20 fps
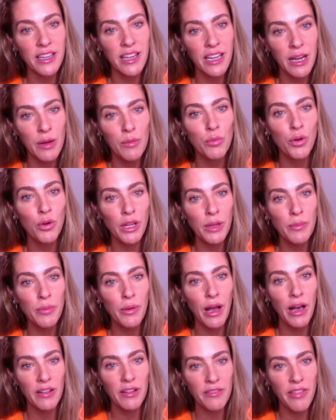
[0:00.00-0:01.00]
And I'm really
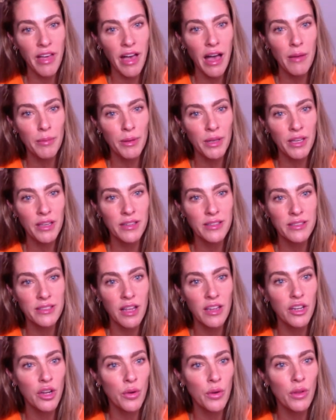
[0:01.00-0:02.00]
proud of that, because
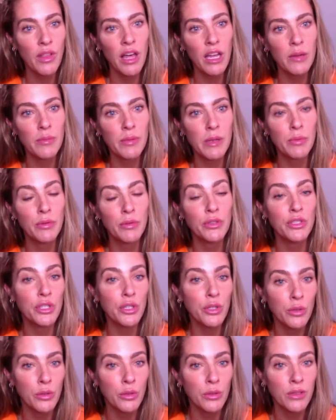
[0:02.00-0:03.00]
I know a lot of people do,